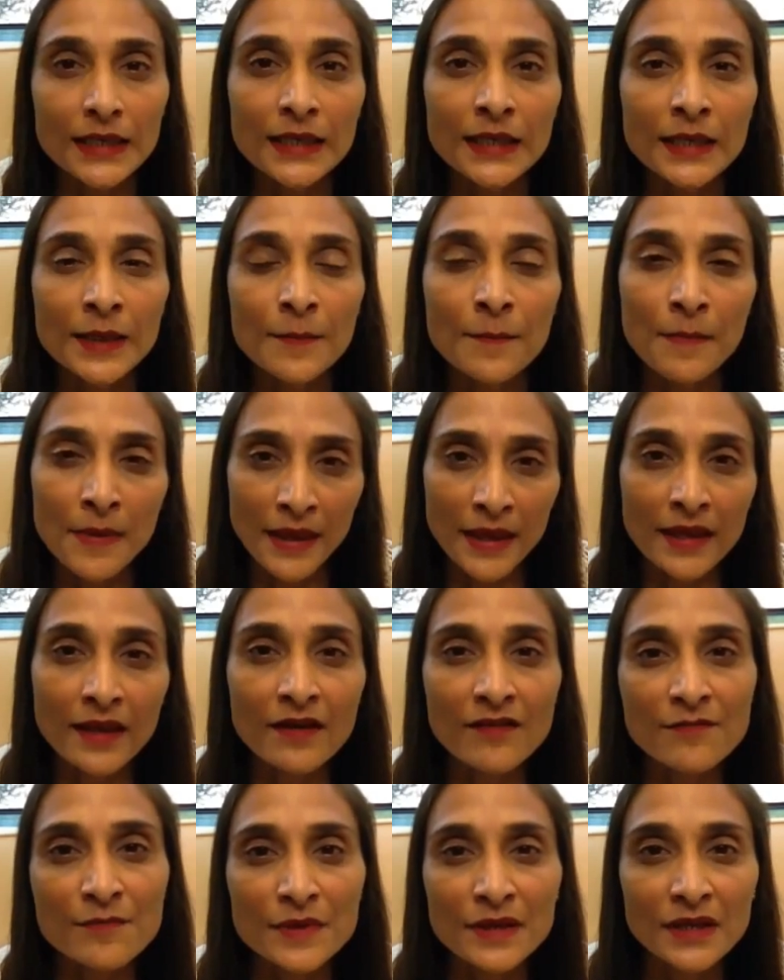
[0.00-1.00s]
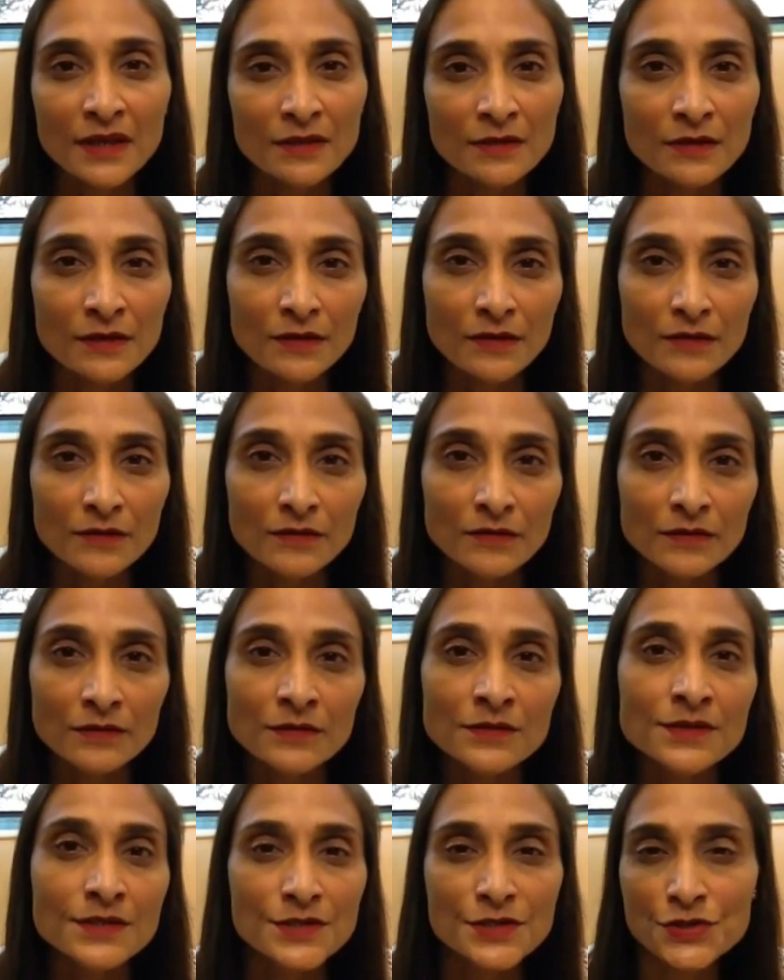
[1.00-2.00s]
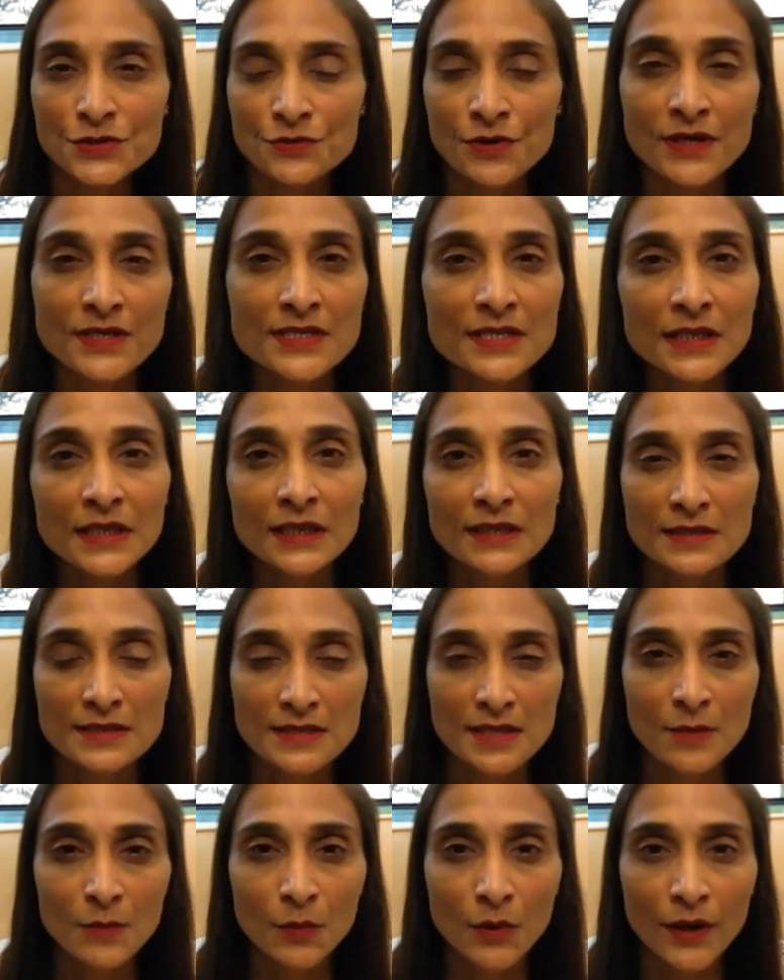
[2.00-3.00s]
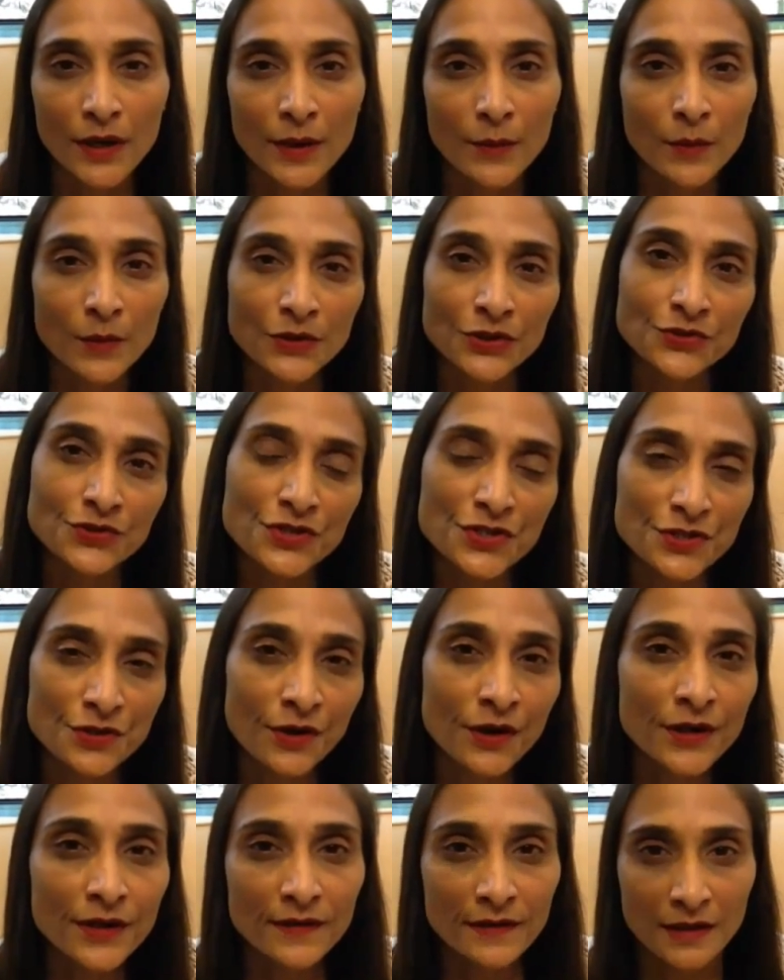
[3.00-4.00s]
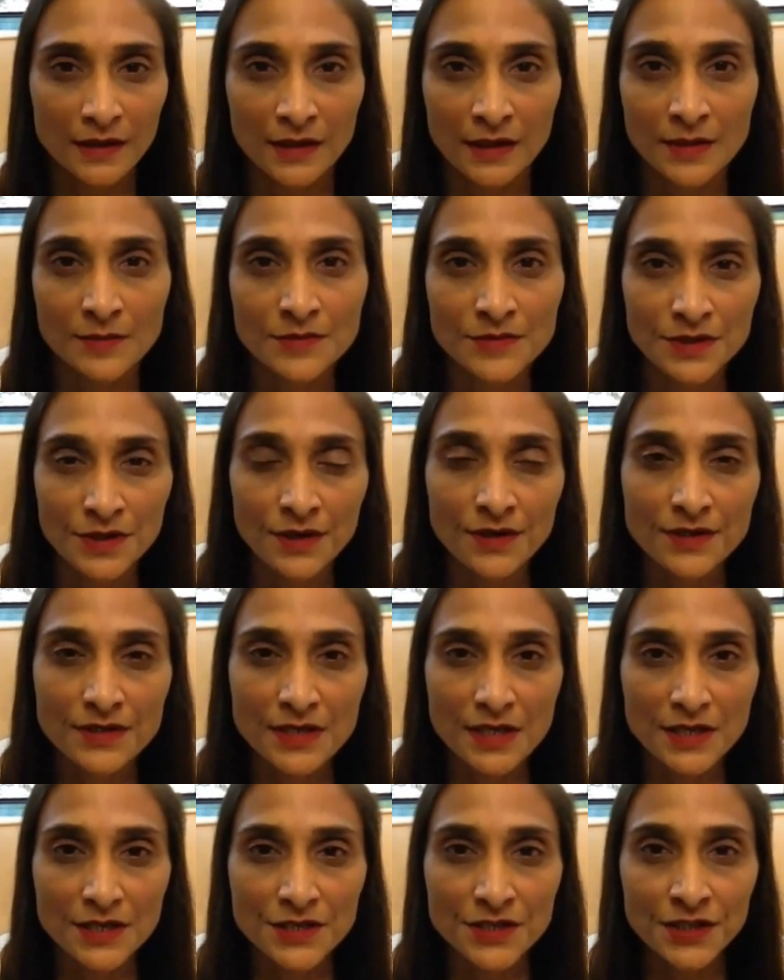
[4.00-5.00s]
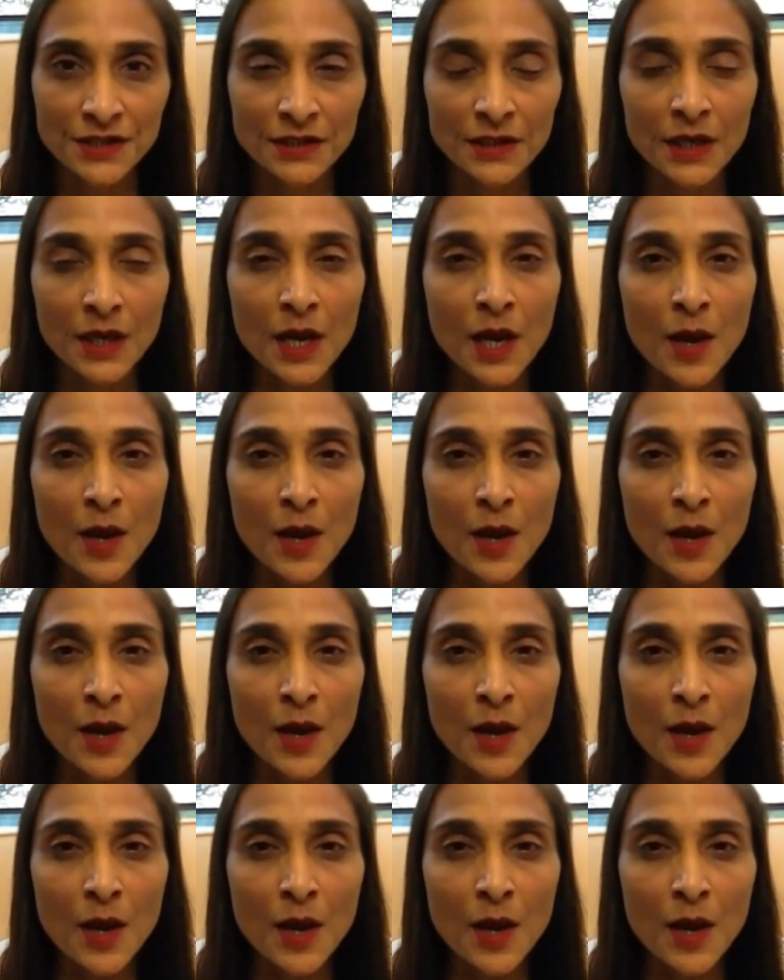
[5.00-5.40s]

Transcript: it may have been distressing in some way when you started the EMDR session,